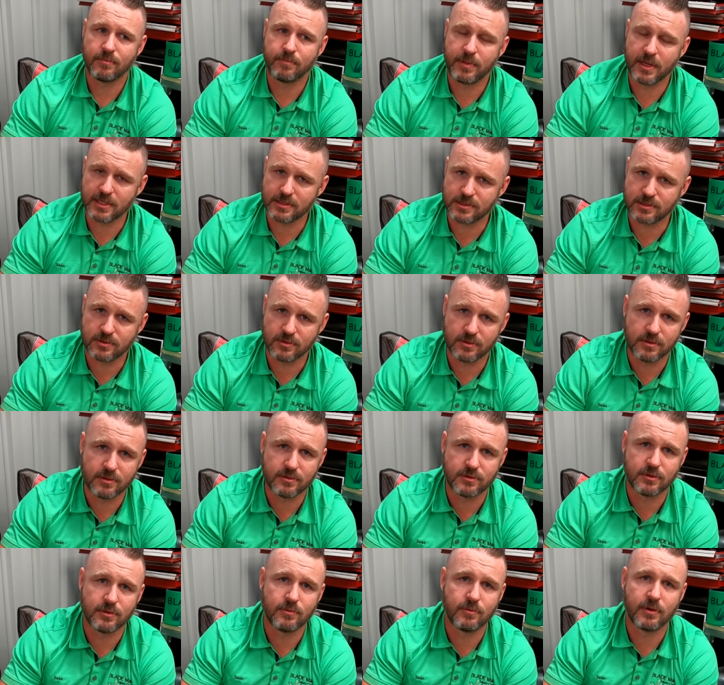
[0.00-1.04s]
best
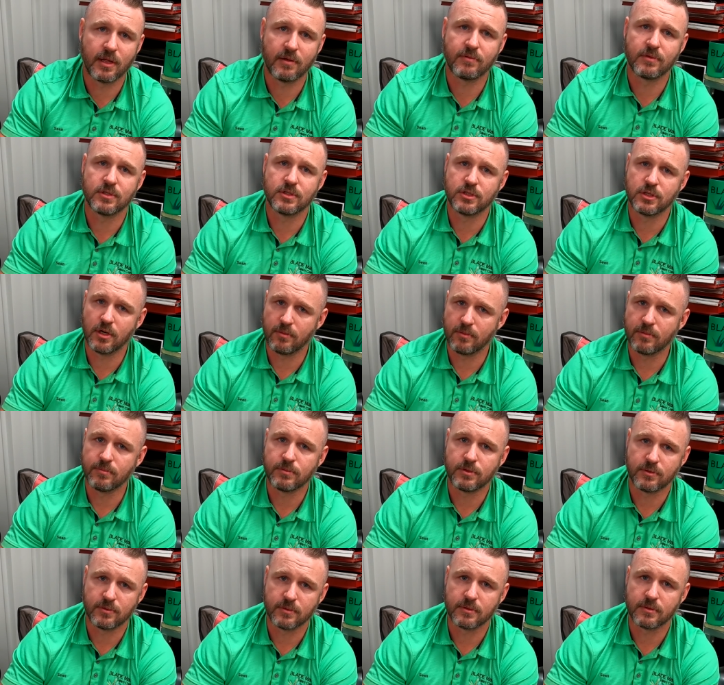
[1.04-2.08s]
suited to whatever job
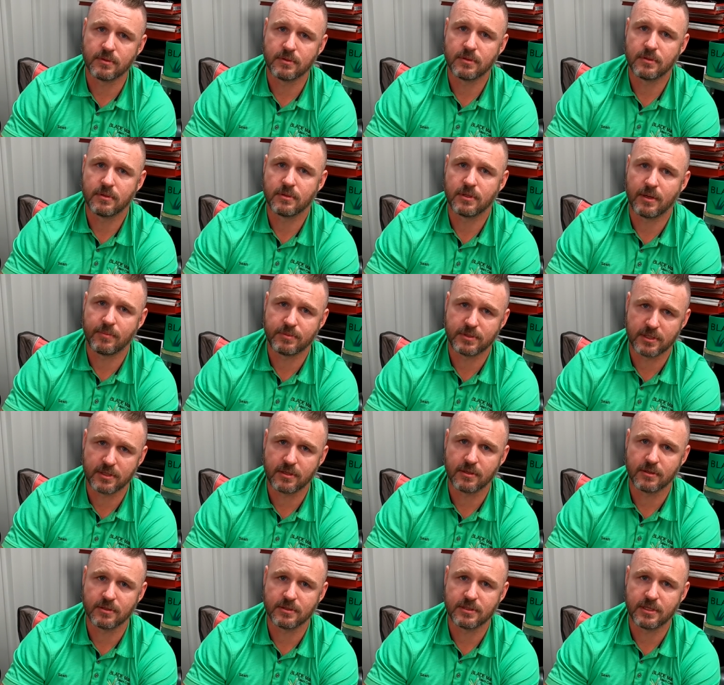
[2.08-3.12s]
I'm doing on that
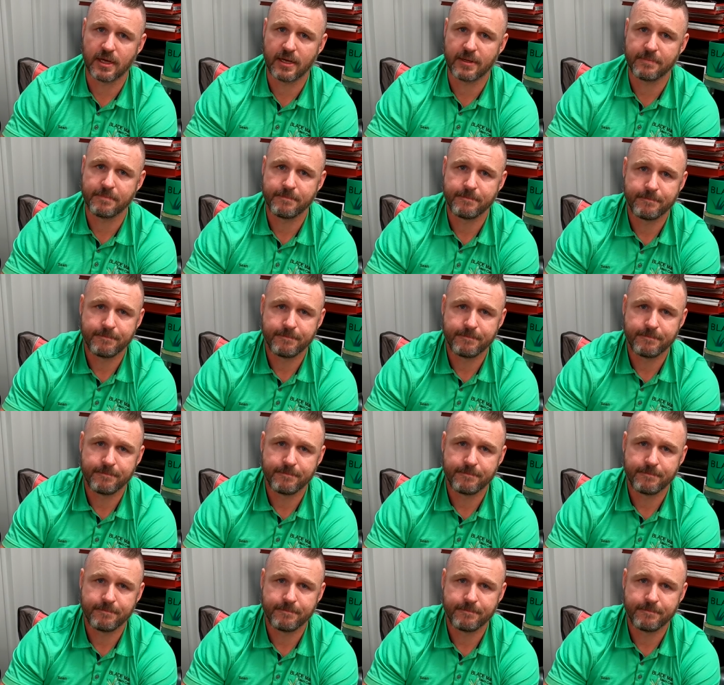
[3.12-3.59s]
particular day.